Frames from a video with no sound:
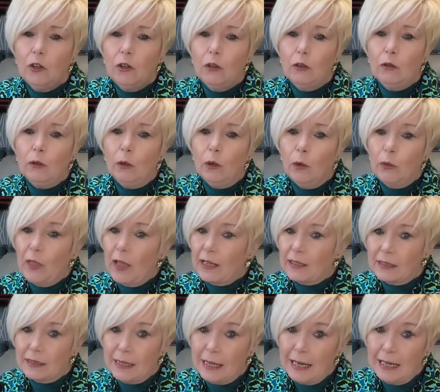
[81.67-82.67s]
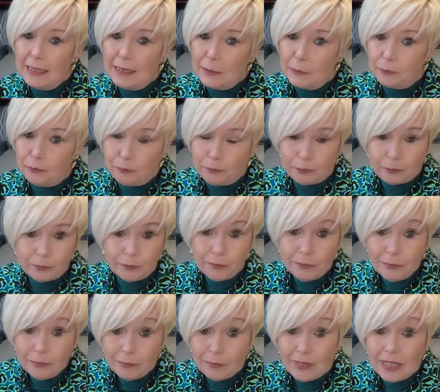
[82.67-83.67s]
Oh, that's nice
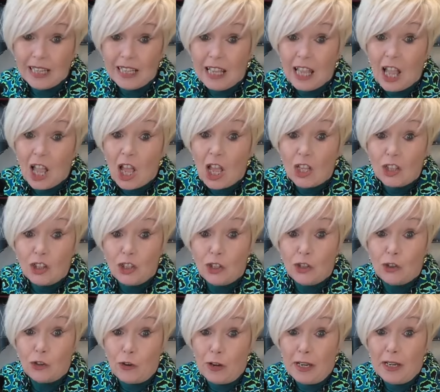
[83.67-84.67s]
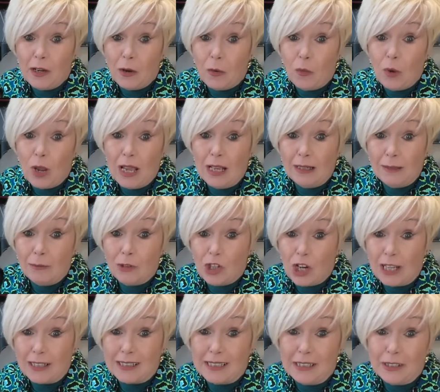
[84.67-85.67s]
to drink while I'm
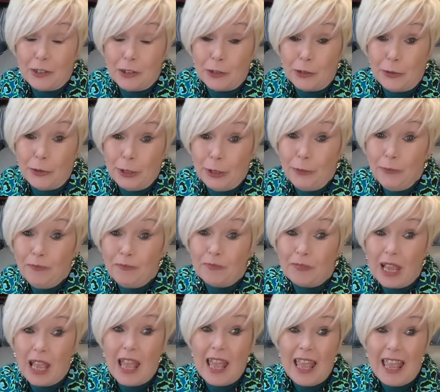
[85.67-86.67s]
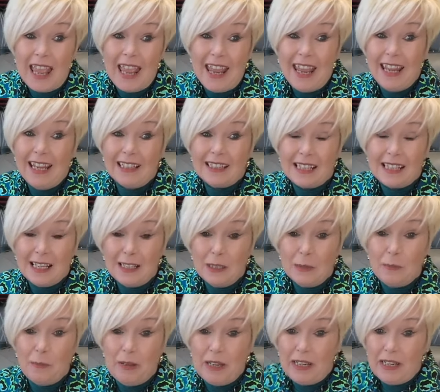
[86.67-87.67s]
chatting to you. It has
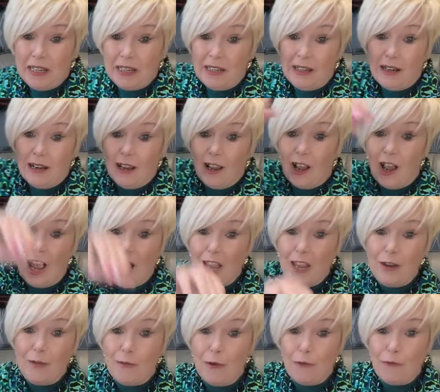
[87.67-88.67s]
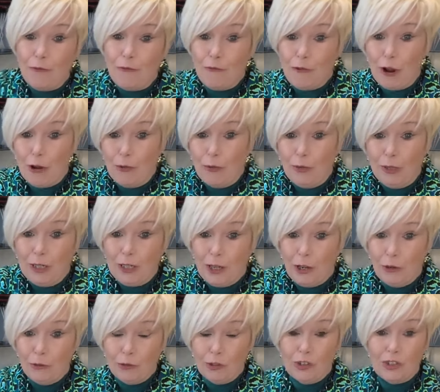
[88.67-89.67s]
been a roller
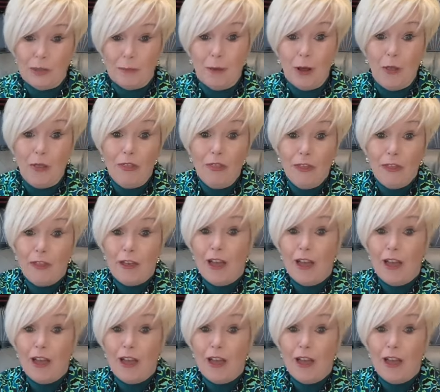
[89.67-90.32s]
coaster month.